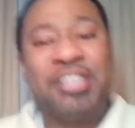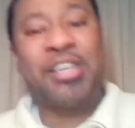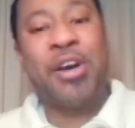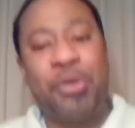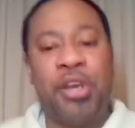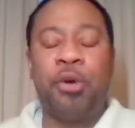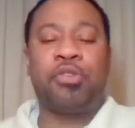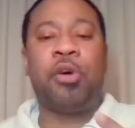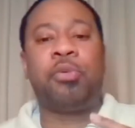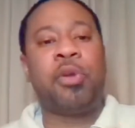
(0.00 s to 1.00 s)
So
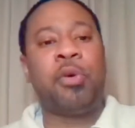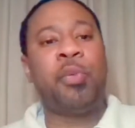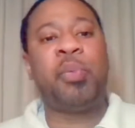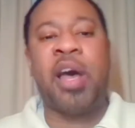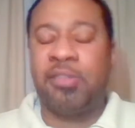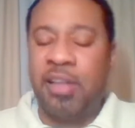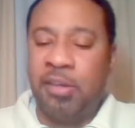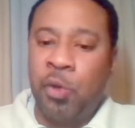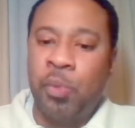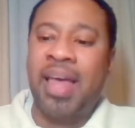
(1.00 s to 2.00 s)

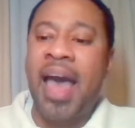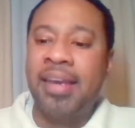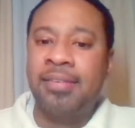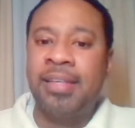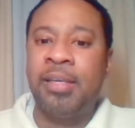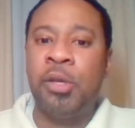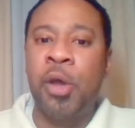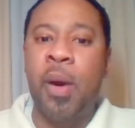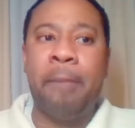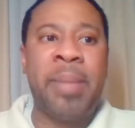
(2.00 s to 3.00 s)
with honesty,
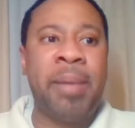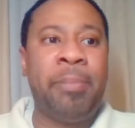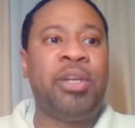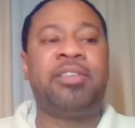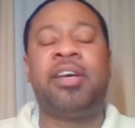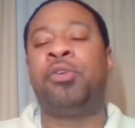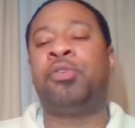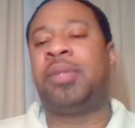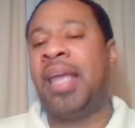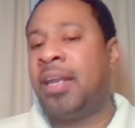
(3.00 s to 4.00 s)
people need to
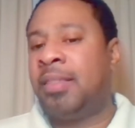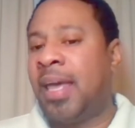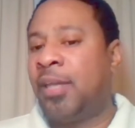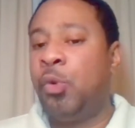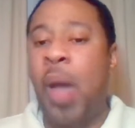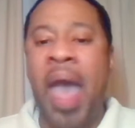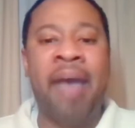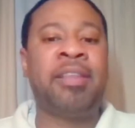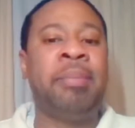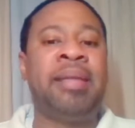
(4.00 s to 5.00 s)
understand that you
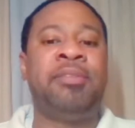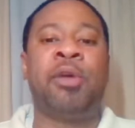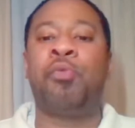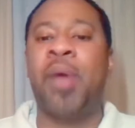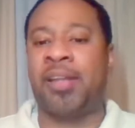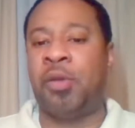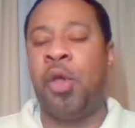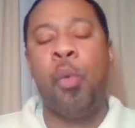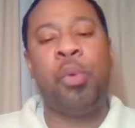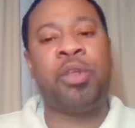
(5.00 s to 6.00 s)
have to be direct
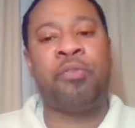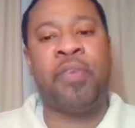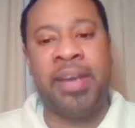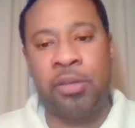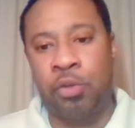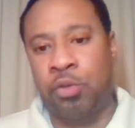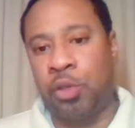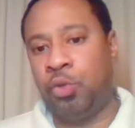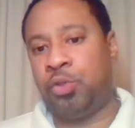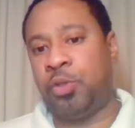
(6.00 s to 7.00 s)
with your financial
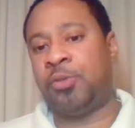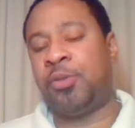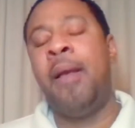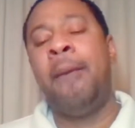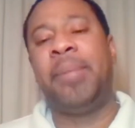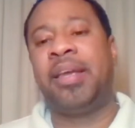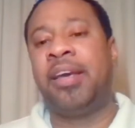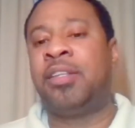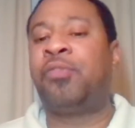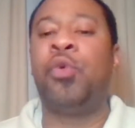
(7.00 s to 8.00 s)
solutions,
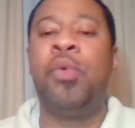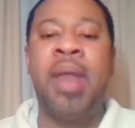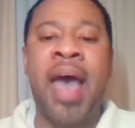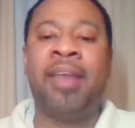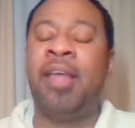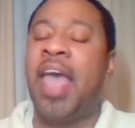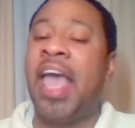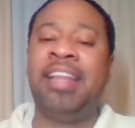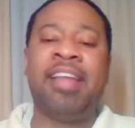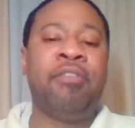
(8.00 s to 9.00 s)
because if you're not,
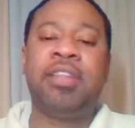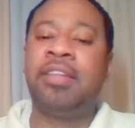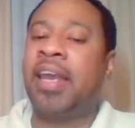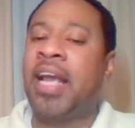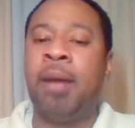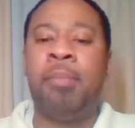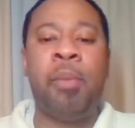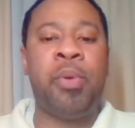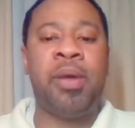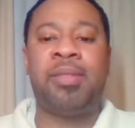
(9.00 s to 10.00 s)
everything that I come
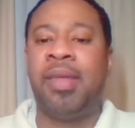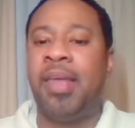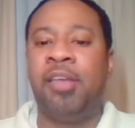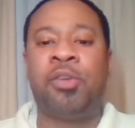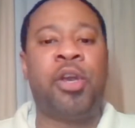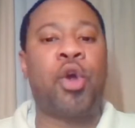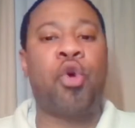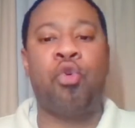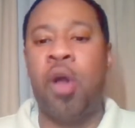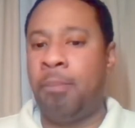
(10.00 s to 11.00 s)
up with is going to
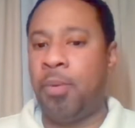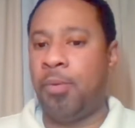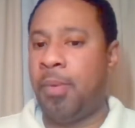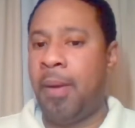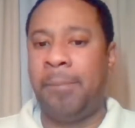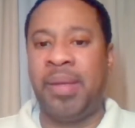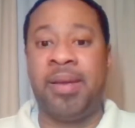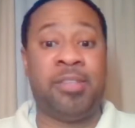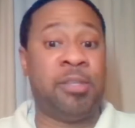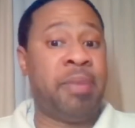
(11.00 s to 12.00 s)
crumble
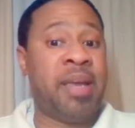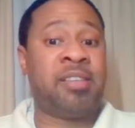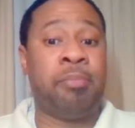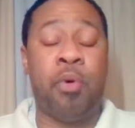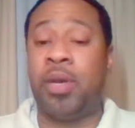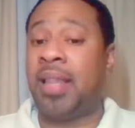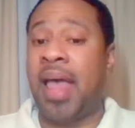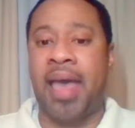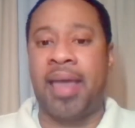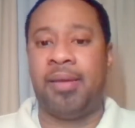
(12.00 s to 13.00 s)
because it's based upon a
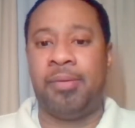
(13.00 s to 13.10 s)
lie.